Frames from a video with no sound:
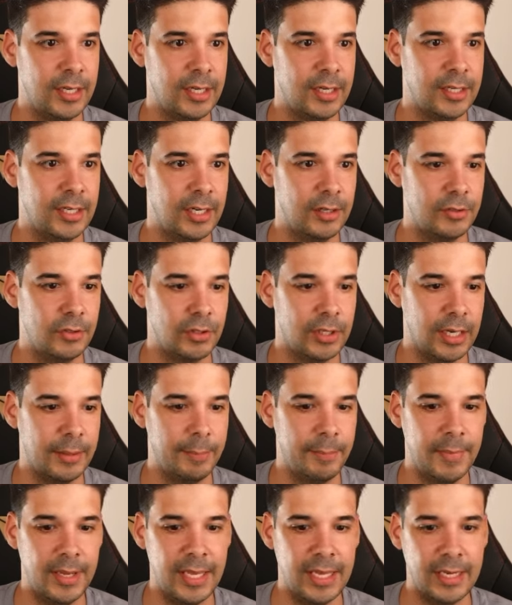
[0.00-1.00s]
Now you can
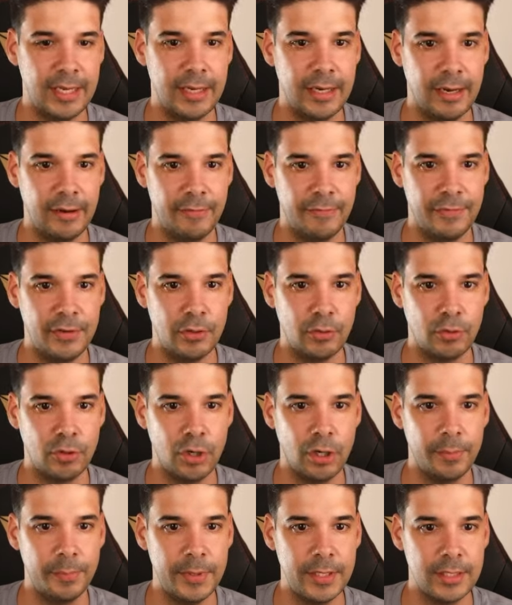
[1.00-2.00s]
make a few
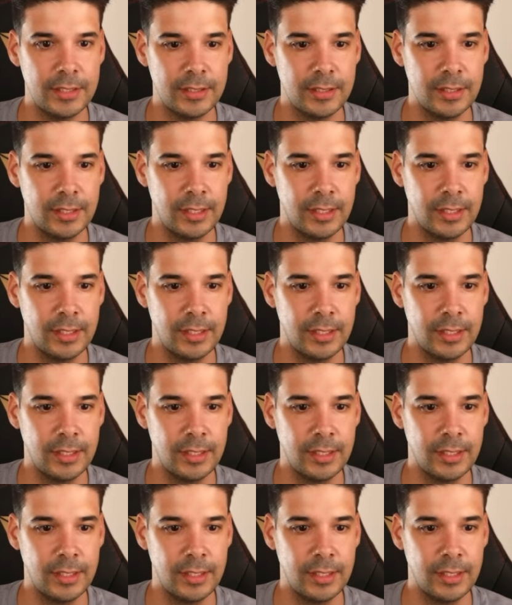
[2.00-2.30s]
copies.